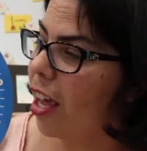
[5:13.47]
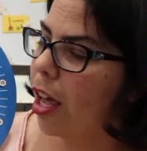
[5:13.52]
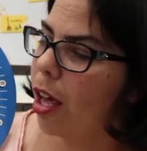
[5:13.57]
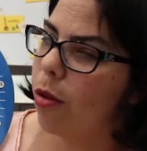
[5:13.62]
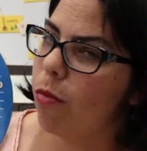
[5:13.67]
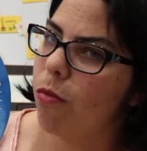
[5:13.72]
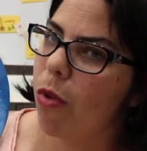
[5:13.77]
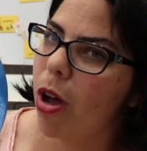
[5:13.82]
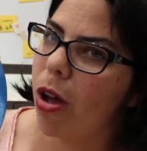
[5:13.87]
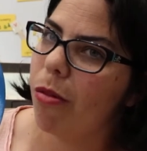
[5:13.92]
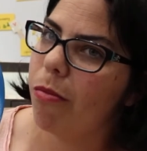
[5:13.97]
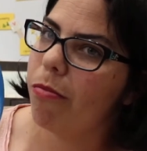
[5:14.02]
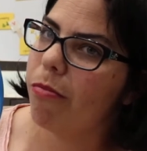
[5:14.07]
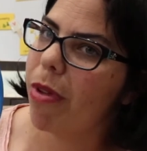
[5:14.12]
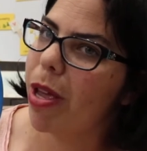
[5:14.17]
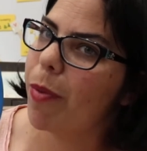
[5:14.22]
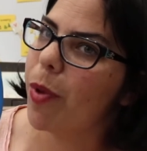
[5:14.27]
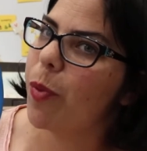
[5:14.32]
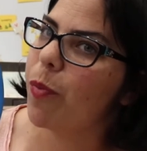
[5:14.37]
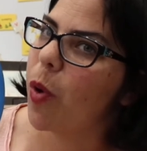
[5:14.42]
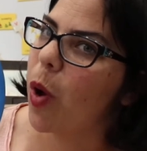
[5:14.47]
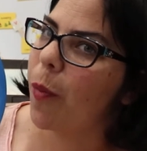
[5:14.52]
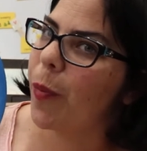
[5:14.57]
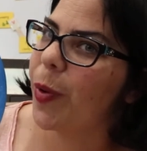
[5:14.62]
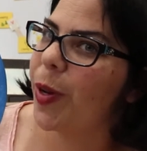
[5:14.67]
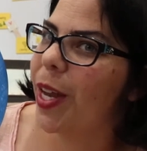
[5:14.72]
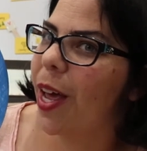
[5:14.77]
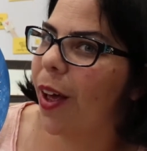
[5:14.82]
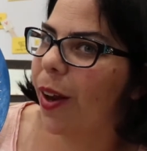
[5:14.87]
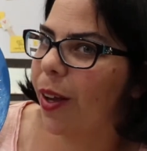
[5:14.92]
And maybe mom
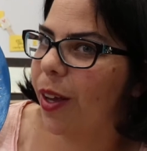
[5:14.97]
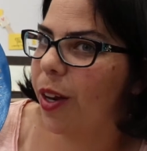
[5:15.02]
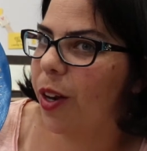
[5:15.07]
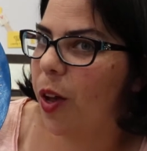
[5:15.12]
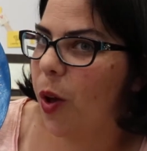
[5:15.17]
and dad can